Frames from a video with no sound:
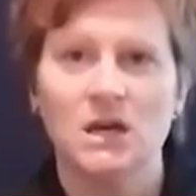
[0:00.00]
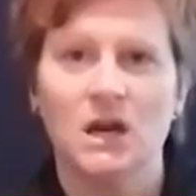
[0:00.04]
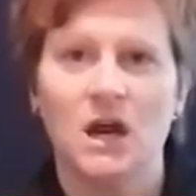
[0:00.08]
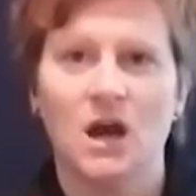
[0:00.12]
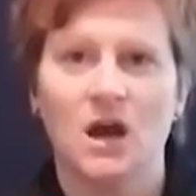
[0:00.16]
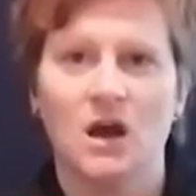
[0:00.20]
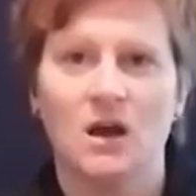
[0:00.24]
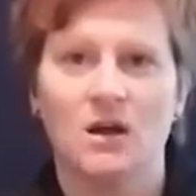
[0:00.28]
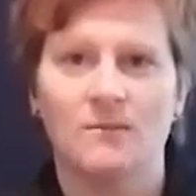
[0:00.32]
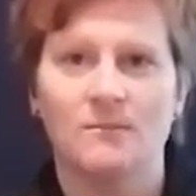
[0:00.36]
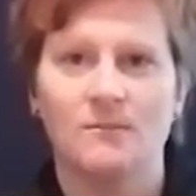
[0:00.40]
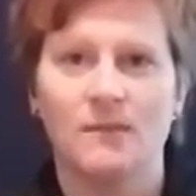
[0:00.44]

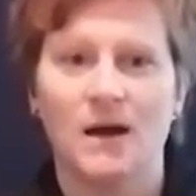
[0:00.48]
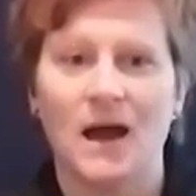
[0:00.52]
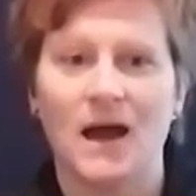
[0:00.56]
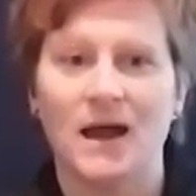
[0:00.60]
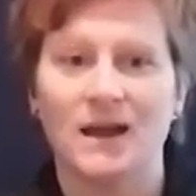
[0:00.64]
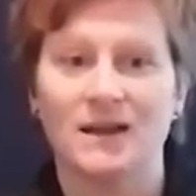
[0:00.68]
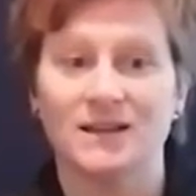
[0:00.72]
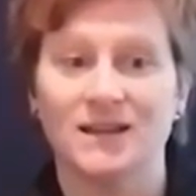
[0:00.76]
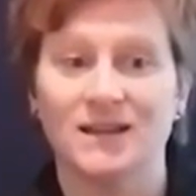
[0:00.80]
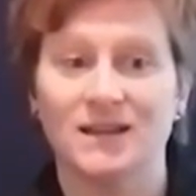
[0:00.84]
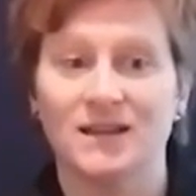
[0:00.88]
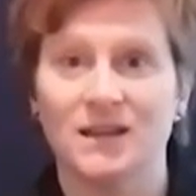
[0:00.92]

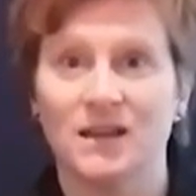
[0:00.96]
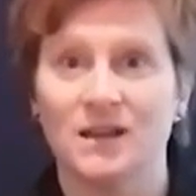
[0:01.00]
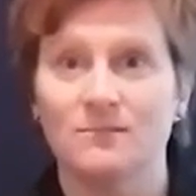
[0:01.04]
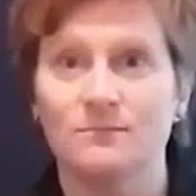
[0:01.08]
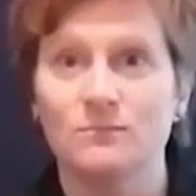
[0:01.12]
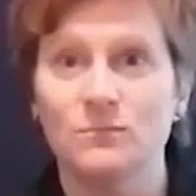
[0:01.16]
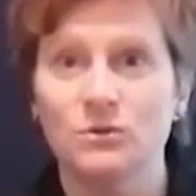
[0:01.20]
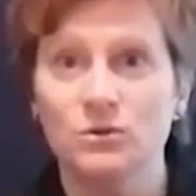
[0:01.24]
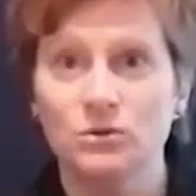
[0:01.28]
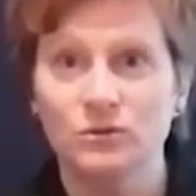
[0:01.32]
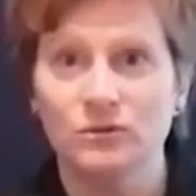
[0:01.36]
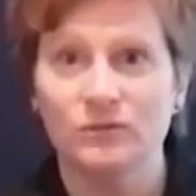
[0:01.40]
and getting it
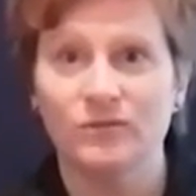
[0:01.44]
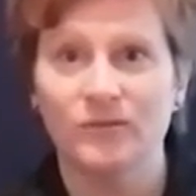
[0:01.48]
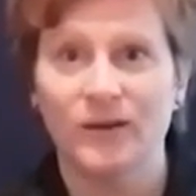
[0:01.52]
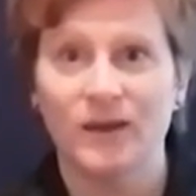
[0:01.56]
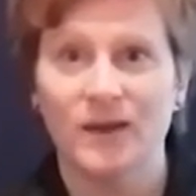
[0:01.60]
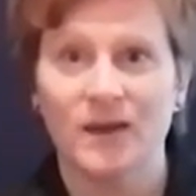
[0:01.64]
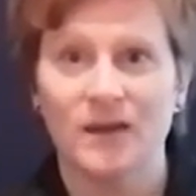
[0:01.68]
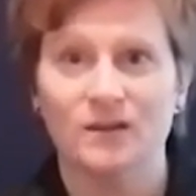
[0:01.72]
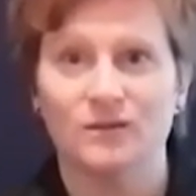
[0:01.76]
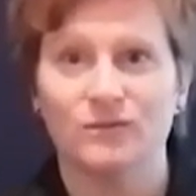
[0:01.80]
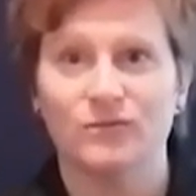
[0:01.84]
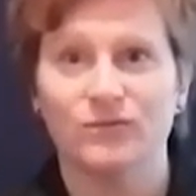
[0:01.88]

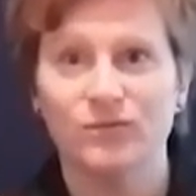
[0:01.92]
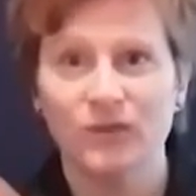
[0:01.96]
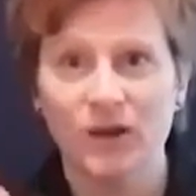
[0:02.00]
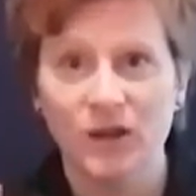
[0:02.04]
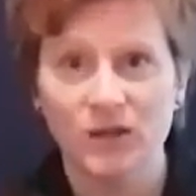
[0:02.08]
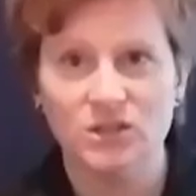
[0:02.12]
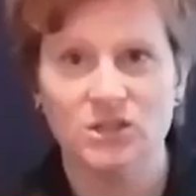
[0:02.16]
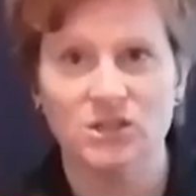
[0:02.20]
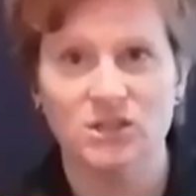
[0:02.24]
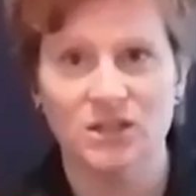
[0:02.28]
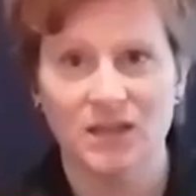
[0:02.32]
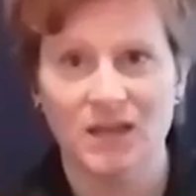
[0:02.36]
moving and
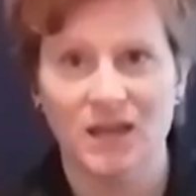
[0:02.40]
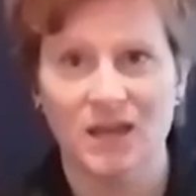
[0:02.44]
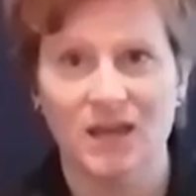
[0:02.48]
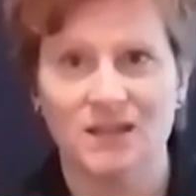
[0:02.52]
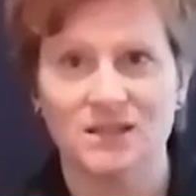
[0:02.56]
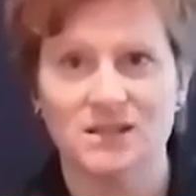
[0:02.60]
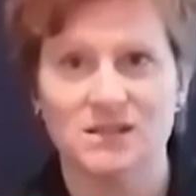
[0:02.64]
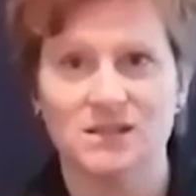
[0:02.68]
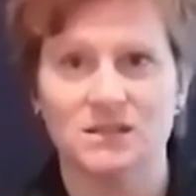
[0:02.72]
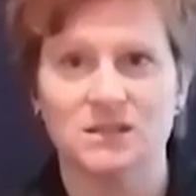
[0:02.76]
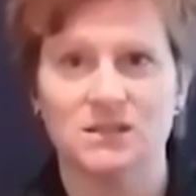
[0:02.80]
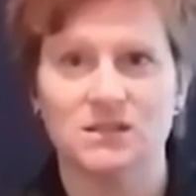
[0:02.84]
flushing
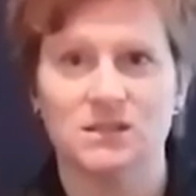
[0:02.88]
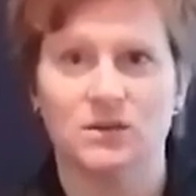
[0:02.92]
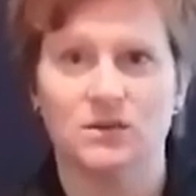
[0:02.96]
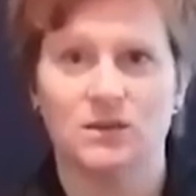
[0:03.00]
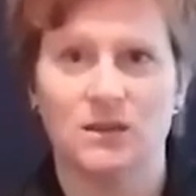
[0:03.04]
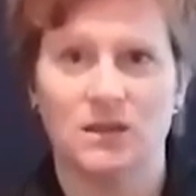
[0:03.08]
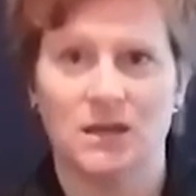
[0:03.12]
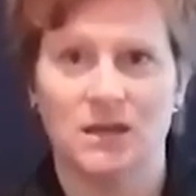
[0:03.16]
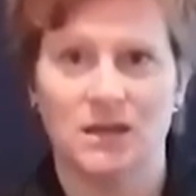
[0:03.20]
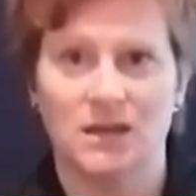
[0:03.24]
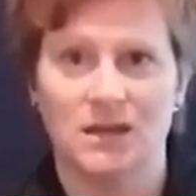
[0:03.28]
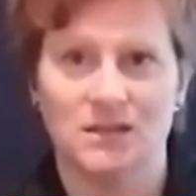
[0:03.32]
it, so
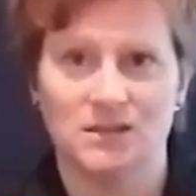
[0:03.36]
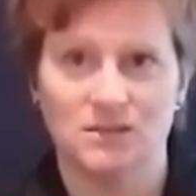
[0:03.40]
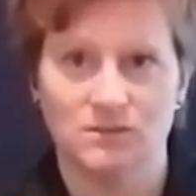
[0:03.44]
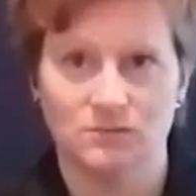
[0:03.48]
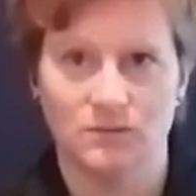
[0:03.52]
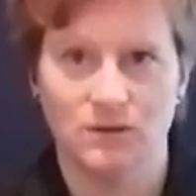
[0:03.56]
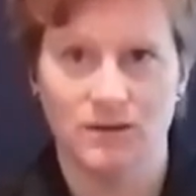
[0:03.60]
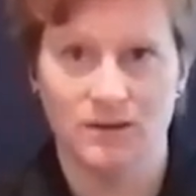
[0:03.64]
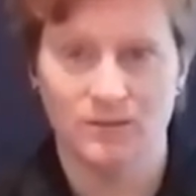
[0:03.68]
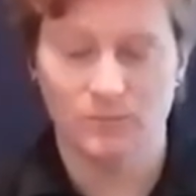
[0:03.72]
that it's really